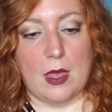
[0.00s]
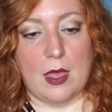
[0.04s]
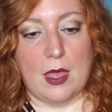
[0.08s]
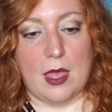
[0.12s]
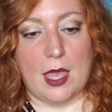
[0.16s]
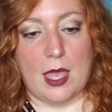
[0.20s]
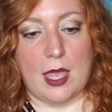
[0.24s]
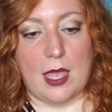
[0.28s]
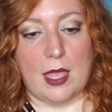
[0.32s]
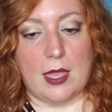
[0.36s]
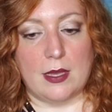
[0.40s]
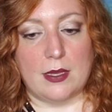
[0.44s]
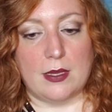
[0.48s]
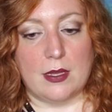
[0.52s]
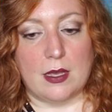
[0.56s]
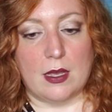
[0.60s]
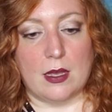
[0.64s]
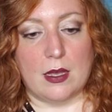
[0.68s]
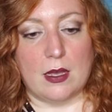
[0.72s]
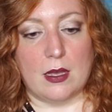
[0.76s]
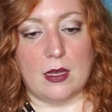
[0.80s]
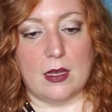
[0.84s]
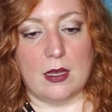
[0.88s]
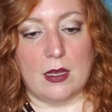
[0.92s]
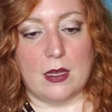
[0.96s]

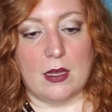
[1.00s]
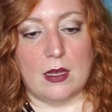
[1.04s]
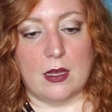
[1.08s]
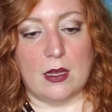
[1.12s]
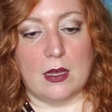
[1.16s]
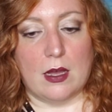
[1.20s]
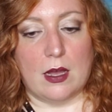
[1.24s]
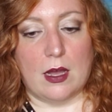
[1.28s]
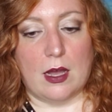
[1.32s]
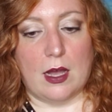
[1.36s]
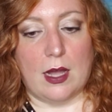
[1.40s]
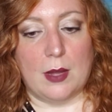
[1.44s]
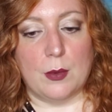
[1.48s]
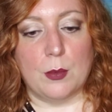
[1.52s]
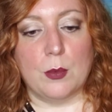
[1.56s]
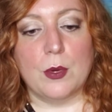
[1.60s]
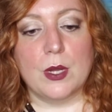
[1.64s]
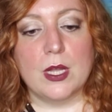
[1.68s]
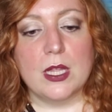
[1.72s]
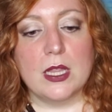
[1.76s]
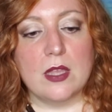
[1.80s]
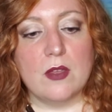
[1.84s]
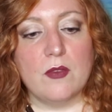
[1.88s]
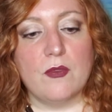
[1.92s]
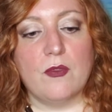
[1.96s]
I
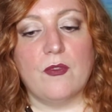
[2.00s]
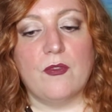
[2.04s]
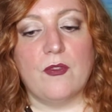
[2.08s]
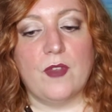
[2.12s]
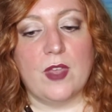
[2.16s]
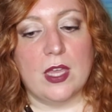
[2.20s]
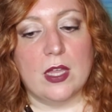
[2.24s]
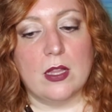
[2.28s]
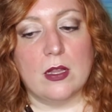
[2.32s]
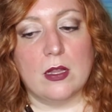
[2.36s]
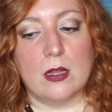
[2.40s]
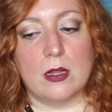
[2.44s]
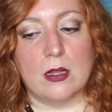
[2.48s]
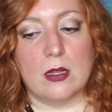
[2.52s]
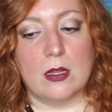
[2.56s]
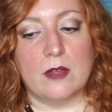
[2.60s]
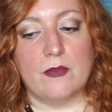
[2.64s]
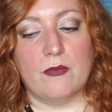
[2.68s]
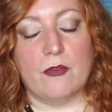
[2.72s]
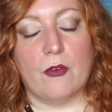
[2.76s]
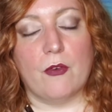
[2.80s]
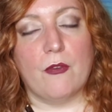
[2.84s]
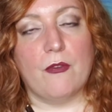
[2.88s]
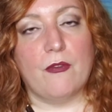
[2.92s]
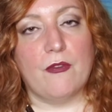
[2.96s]
really feel
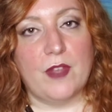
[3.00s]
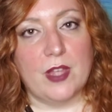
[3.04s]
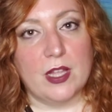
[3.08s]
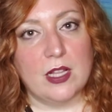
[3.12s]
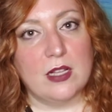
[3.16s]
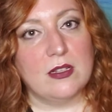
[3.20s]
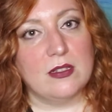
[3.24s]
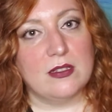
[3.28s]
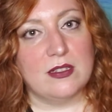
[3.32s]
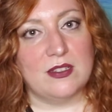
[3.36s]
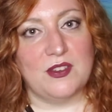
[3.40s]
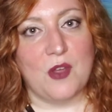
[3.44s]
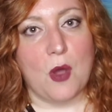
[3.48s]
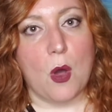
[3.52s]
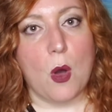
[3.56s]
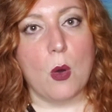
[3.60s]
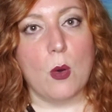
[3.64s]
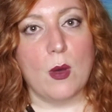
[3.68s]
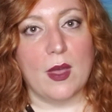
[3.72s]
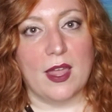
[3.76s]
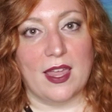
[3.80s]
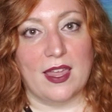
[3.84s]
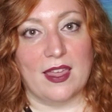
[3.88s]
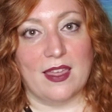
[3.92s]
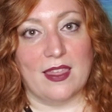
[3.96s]
fulfilled
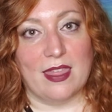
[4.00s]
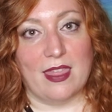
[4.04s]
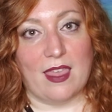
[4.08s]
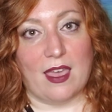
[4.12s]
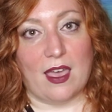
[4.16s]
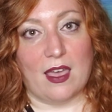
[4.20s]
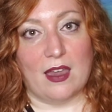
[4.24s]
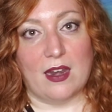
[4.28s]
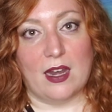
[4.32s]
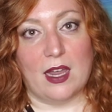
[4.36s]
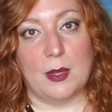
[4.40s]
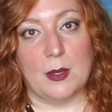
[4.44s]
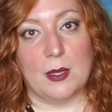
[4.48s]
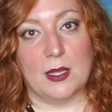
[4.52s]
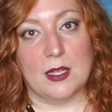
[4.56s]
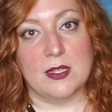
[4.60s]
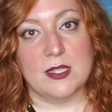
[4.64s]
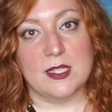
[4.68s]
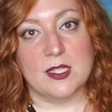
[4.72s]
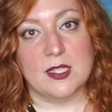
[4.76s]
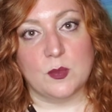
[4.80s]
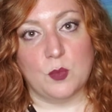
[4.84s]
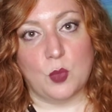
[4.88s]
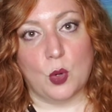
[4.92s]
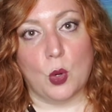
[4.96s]
knowing that I can
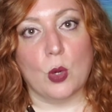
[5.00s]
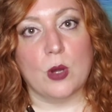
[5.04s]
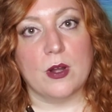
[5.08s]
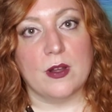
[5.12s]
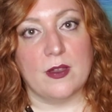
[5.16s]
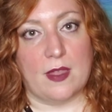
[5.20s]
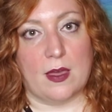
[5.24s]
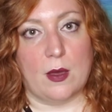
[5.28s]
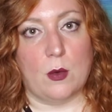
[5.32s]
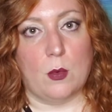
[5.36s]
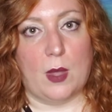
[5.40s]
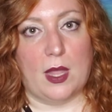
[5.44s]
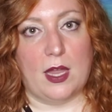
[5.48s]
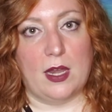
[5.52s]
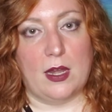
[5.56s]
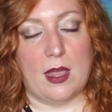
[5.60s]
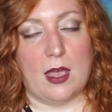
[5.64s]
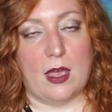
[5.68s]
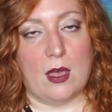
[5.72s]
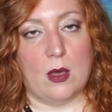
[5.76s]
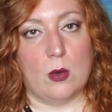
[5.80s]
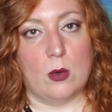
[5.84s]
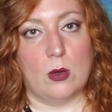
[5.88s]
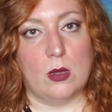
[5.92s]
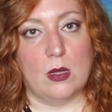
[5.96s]
support in that way
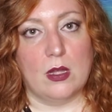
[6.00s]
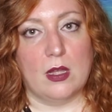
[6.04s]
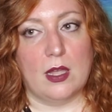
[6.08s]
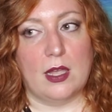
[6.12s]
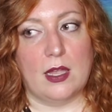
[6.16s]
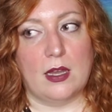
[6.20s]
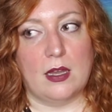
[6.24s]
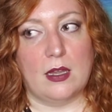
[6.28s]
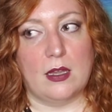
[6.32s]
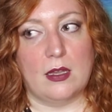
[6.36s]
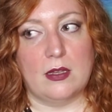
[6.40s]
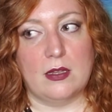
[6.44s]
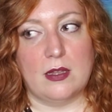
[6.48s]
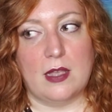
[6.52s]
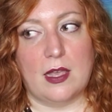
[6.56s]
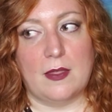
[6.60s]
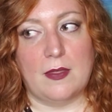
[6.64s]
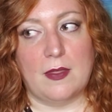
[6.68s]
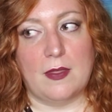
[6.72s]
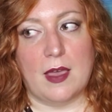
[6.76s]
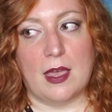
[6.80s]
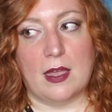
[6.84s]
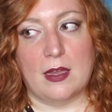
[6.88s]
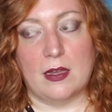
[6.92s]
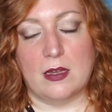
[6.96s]
now, and
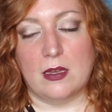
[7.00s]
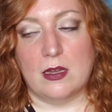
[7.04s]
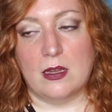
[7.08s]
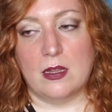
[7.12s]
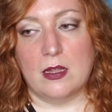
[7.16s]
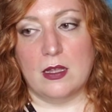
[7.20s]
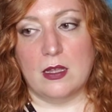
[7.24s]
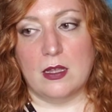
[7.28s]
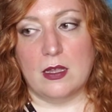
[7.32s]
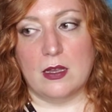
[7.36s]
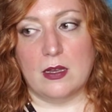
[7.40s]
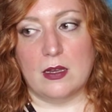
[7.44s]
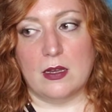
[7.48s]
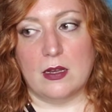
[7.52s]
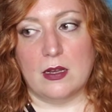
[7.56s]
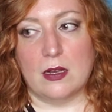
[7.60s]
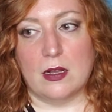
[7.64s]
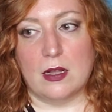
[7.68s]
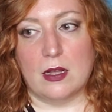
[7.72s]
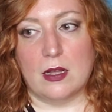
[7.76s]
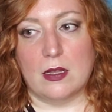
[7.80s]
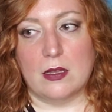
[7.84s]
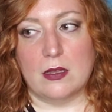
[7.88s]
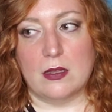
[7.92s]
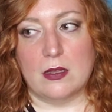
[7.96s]
that
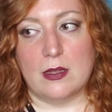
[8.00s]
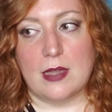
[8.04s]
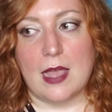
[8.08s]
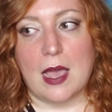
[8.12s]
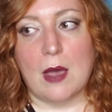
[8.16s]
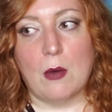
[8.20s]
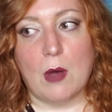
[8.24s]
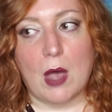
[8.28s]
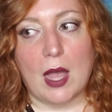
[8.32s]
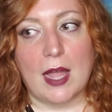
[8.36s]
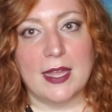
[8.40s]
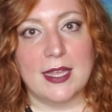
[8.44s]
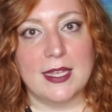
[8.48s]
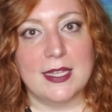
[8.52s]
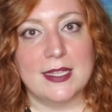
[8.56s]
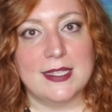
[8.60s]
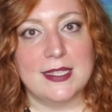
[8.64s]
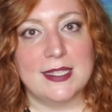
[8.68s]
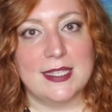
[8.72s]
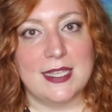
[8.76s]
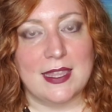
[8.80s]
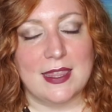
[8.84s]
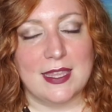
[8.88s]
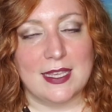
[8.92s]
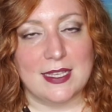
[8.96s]
now I can
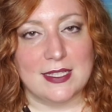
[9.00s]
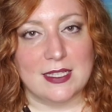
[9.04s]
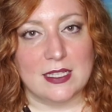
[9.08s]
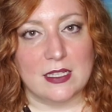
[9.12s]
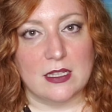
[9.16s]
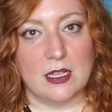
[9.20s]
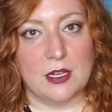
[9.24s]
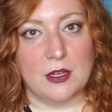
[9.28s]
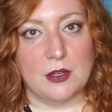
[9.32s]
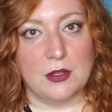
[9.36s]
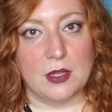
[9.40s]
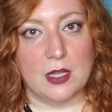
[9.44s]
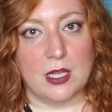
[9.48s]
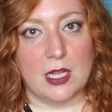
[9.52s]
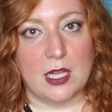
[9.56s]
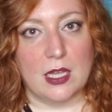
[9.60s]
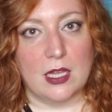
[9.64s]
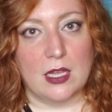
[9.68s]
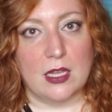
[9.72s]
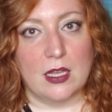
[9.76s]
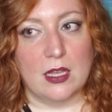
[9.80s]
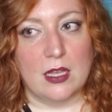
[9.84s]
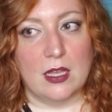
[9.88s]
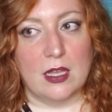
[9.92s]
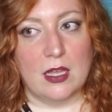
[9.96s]
see things
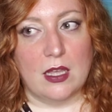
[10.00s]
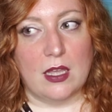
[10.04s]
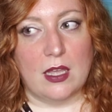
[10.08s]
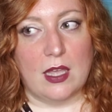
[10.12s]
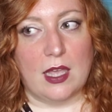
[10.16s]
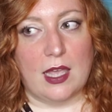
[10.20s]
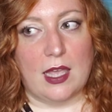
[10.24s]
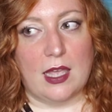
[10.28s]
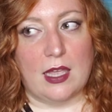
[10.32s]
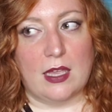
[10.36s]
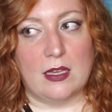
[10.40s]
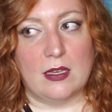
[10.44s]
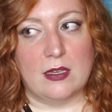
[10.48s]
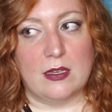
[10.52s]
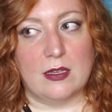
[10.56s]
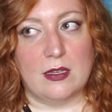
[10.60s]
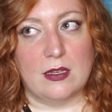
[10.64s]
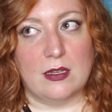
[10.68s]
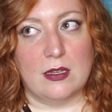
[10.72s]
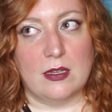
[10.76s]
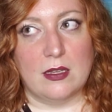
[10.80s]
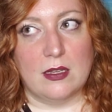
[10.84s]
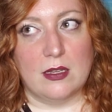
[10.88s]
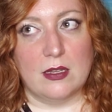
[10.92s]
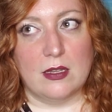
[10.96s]
clearly, and
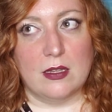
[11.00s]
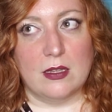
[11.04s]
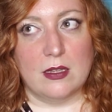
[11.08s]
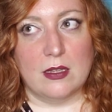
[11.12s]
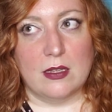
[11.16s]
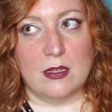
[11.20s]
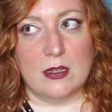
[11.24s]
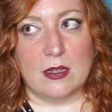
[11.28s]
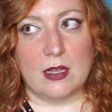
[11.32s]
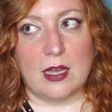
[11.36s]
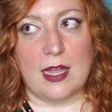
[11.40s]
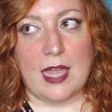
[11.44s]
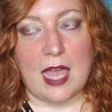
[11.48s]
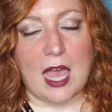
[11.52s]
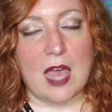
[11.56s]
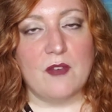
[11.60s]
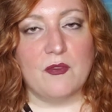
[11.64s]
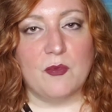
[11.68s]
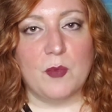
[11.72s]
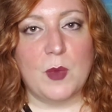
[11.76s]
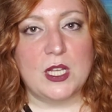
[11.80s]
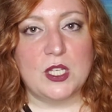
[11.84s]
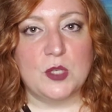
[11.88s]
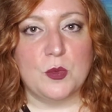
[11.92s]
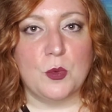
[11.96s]
I
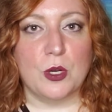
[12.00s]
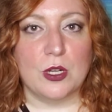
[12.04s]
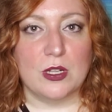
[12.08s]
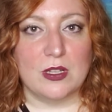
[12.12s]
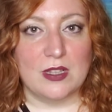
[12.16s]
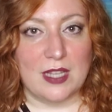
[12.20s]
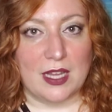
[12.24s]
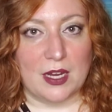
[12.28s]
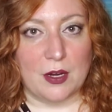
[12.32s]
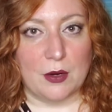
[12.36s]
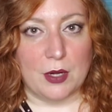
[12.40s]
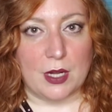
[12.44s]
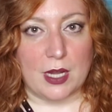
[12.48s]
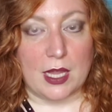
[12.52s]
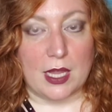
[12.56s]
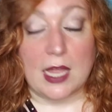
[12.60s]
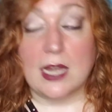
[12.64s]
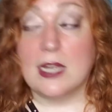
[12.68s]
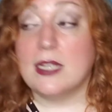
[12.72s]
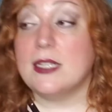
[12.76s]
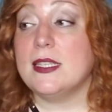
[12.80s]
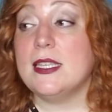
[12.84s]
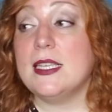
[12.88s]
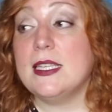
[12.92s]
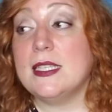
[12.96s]
have much more clarity.
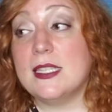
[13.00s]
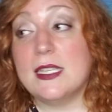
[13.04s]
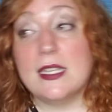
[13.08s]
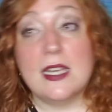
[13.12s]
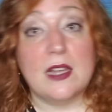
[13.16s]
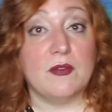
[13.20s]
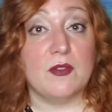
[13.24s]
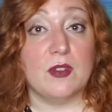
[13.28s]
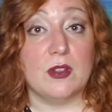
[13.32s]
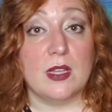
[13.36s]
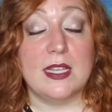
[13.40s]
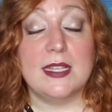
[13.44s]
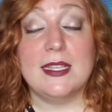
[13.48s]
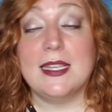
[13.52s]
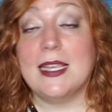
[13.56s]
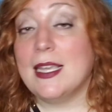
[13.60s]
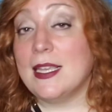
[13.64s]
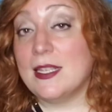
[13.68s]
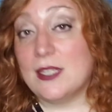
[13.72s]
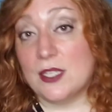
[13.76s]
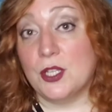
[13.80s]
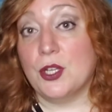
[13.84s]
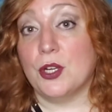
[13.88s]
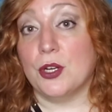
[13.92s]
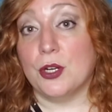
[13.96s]
And it's
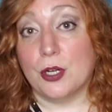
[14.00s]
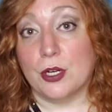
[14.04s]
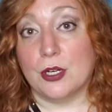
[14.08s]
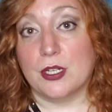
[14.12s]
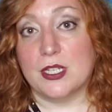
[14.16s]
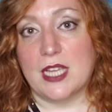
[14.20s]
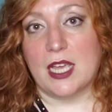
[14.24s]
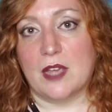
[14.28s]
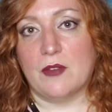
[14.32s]
easier to